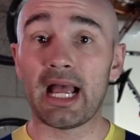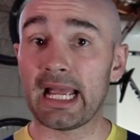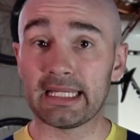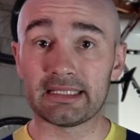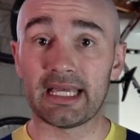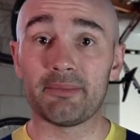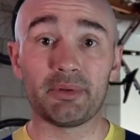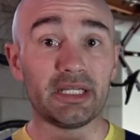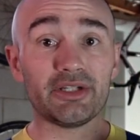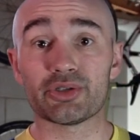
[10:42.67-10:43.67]
I get that,
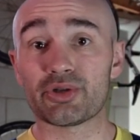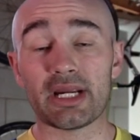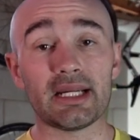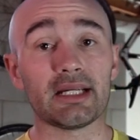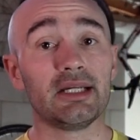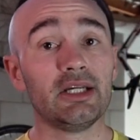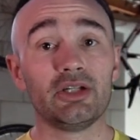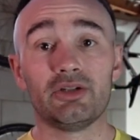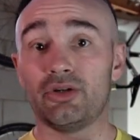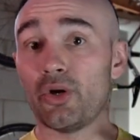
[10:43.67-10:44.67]
but in your training,
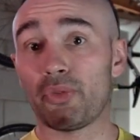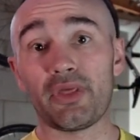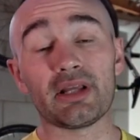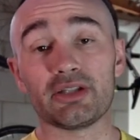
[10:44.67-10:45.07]
don't think